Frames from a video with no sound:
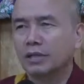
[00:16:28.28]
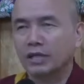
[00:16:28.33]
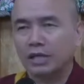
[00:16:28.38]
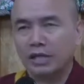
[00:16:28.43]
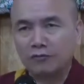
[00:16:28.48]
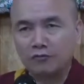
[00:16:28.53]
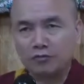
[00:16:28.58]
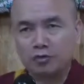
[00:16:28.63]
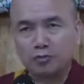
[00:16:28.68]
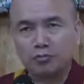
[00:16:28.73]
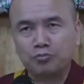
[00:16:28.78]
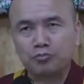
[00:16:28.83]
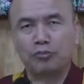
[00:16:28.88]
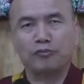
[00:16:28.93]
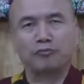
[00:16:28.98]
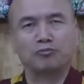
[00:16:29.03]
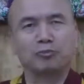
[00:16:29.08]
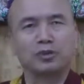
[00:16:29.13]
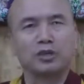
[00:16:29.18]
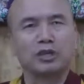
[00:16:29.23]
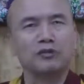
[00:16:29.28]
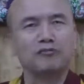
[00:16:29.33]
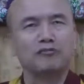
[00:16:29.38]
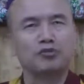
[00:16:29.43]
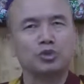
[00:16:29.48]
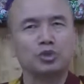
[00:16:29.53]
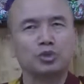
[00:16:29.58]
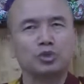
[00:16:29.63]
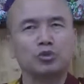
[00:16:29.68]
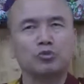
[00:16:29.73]
If
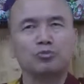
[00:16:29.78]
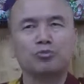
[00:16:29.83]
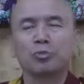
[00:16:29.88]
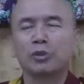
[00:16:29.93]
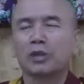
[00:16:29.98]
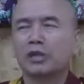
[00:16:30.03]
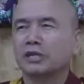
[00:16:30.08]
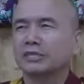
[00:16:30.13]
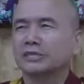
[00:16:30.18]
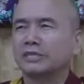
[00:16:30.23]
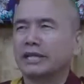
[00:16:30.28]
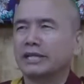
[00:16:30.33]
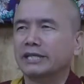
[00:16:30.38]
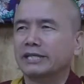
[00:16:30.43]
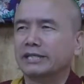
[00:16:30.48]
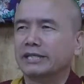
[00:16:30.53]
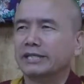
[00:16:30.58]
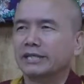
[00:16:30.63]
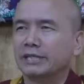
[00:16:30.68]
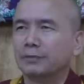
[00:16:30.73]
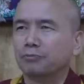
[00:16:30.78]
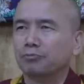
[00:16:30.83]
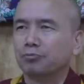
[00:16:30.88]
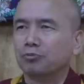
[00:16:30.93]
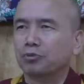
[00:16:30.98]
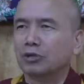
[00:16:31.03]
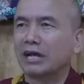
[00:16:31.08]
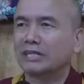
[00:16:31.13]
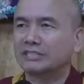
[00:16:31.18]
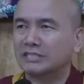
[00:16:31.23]
you say
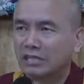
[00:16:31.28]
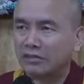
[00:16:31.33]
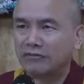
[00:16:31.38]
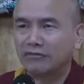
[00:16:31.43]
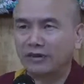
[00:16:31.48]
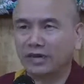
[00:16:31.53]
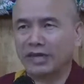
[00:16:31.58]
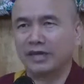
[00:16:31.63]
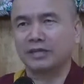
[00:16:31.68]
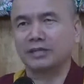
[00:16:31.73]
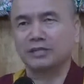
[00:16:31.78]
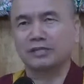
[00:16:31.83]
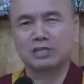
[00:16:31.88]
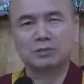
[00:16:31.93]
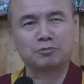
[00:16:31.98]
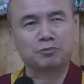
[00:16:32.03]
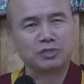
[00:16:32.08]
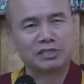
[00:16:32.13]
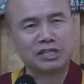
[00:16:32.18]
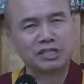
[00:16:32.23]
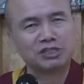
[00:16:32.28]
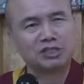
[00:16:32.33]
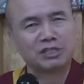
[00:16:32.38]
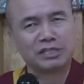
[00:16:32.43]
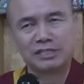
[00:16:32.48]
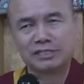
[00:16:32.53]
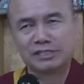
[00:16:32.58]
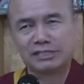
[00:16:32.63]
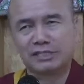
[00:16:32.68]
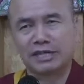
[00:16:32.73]
identify this potential
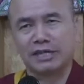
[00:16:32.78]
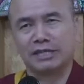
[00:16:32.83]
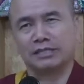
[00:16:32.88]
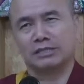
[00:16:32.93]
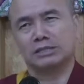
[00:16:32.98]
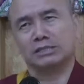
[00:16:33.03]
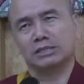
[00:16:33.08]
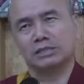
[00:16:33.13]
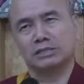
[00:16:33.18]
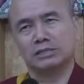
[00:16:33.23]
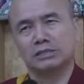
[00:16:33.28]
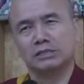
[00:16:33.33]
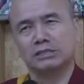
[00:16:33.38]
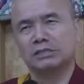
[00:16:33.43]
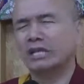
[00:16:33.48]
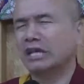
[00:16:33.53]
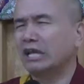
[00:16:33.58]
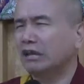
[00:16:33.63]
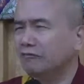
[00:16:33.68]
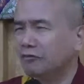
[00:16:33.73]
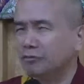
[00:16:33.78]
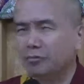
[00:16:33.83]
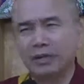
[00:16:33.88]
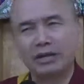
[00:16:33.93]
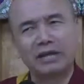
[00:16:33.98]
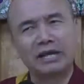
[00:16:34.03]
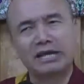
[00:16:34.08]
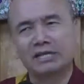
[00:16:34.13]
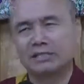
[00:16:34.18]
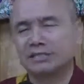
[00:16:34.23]
insight,
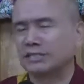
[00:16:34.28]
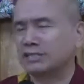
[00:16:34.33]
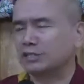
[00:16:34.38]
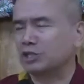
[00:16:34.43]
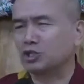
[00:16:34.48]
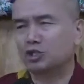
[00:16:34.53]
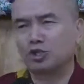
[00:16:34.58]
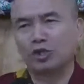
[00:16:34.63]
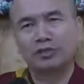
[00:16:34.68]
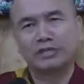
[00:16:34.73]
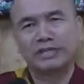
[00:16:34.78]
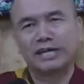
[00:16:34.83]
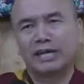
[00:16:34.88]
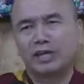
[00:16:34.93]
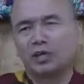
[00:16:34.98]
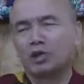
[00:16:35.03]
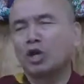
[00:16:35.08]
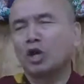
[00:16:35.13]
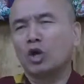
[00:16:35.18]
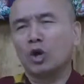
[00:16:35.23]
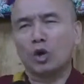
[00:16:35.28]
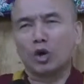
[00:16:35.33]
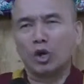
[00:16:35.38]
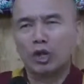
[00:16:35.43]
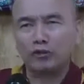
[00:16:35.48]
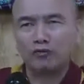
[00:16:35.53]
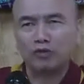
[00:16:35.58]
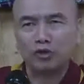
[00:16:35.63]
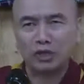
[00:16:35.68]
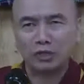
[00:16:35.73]
everybody has this. It's not that
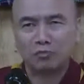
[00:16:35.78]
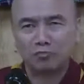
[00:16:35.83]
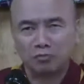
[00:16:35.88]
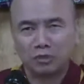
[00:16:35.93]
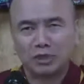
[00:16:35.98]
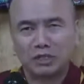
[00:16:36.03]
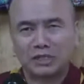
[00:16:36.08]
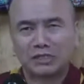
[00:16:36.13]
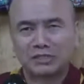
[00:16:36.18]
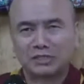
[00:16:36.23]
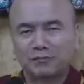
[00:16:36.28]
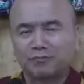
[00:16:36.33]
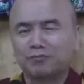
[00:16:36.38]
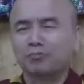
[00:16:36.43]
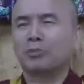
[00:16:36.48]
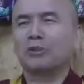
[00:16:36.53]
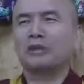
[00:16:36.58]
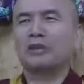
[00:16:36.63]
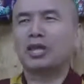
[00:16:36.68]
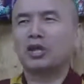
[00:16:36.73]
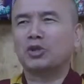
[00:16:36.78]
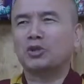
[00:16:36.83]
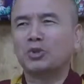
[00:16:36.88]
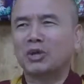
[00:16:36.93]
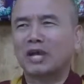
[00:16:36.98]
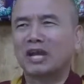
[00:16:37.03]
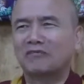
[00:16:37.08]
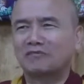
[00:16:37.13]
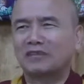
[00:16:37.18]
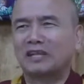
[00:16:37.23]
only if you're a Buddhist, then you
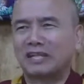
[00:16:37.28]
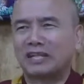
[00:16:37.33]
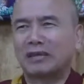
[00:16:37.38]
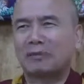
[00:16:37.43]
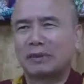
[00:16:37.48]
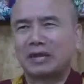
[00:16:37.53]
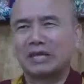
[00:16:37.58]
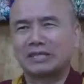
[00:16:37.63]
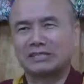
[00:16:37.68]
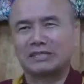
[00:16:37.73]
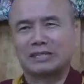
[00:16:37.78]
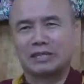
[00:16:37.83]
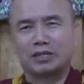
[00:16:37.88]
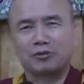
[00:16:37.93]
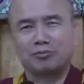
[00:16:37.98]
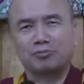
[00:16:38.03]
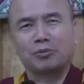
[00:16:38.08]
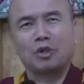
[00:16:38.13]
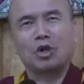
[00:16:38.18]
have that capacity.